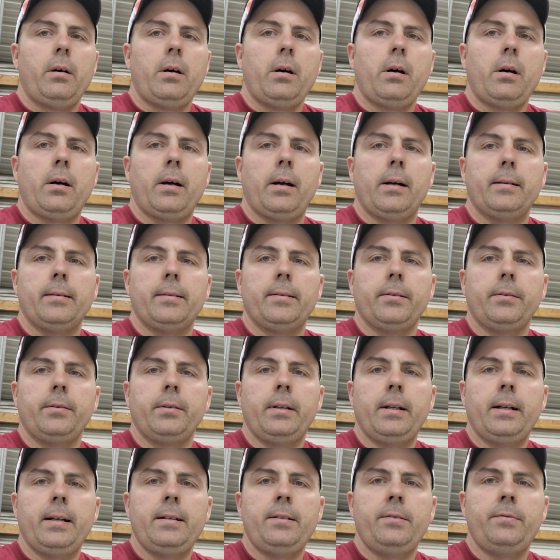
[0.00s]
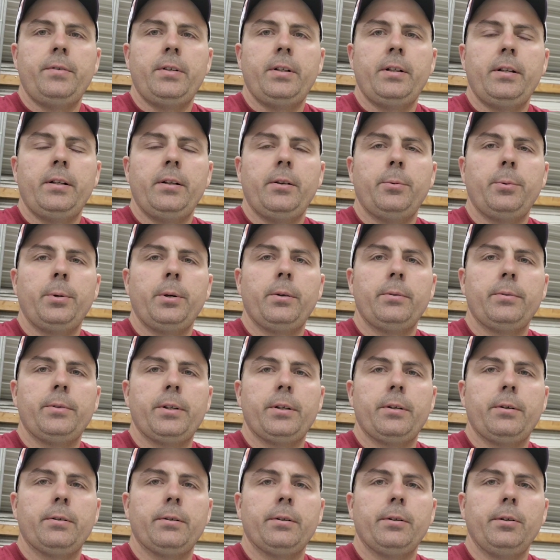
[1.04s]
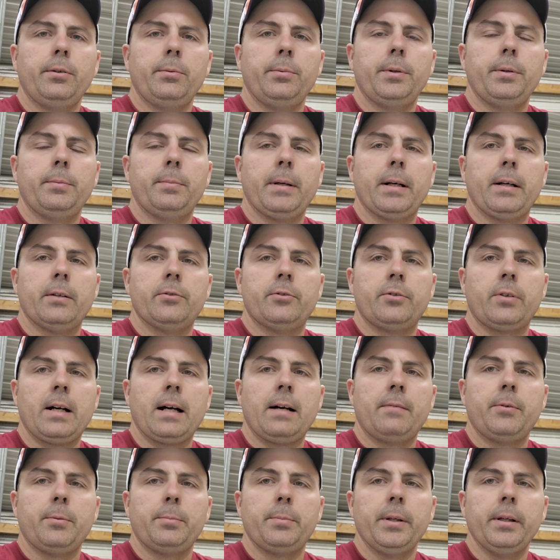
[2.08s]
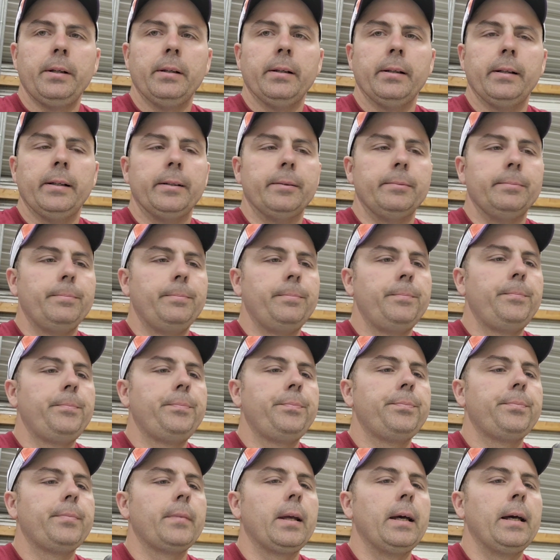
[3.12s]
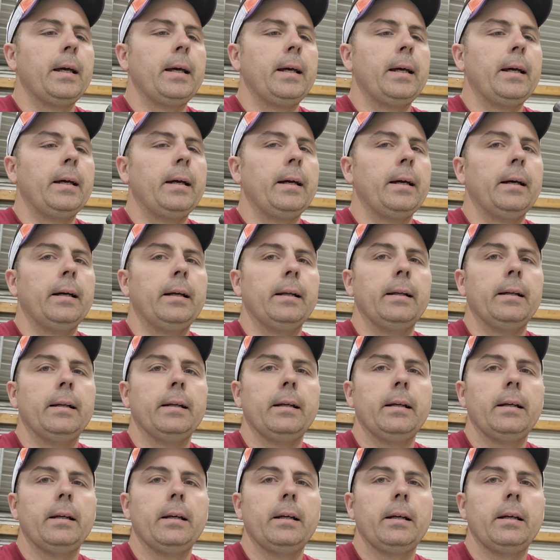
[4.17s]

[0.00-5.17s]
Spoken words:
Alright, so today's video we're going to talk a little bit about drivability and